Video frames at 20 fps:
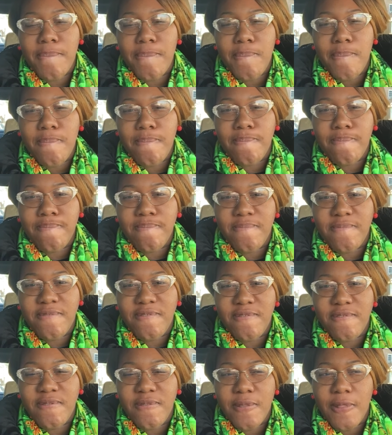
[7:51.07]

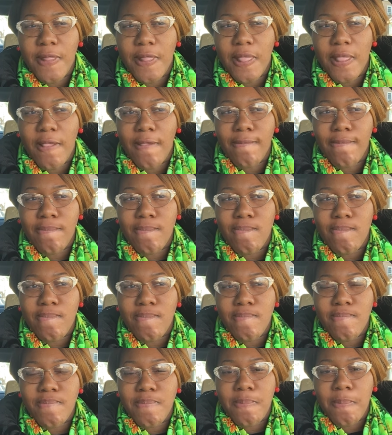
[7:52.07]

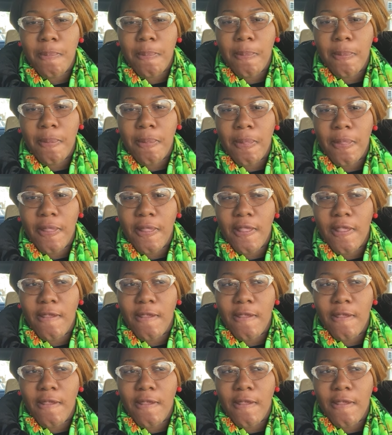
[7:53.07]
Nothing is said.